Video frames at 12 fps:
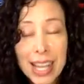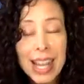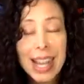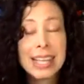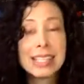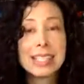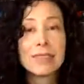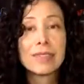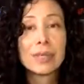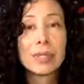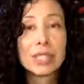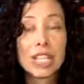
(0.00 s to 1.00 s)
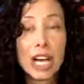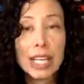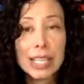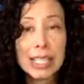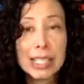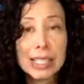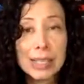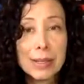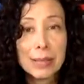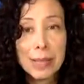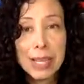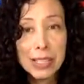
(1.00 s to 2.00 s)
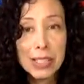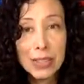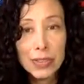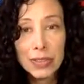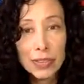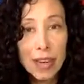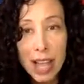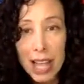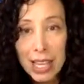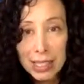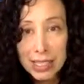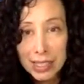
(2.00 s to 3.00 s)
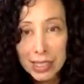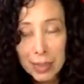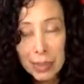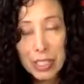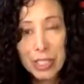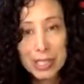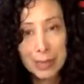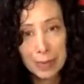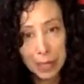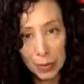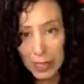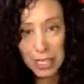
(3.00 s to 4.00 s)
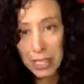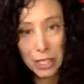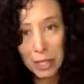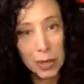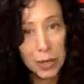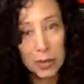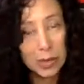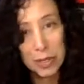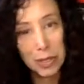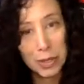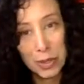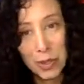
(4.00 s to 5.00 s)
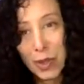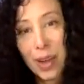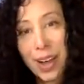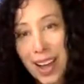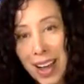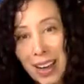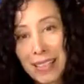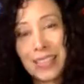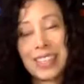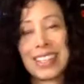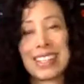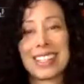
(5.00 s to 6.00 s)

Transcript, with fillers: as if you were talking to your best friend, which is something we don't do often.